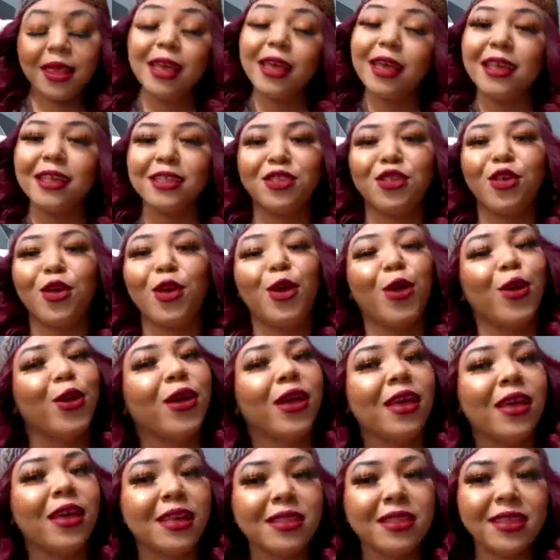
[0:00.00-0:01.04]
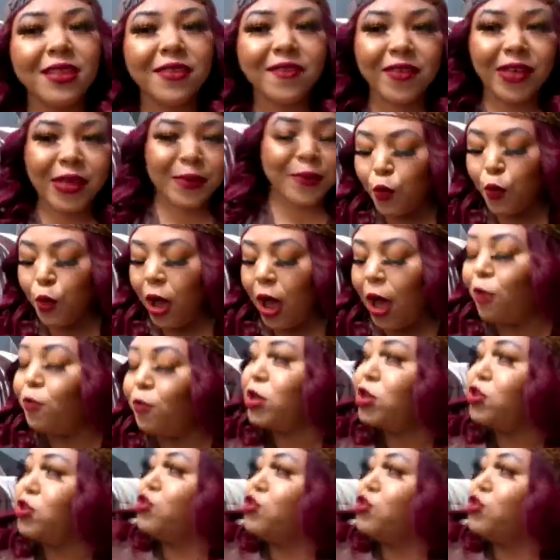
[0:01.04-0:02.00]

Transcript: It's your girl King TV. I wanted to